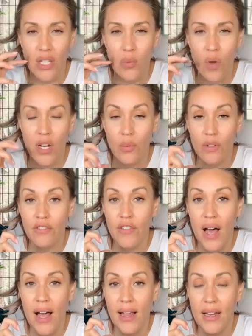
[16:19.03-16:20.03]
want to
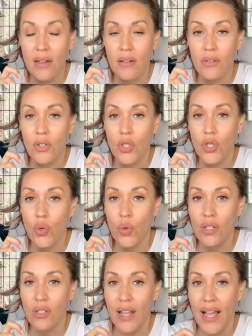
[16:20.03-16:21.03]
refine your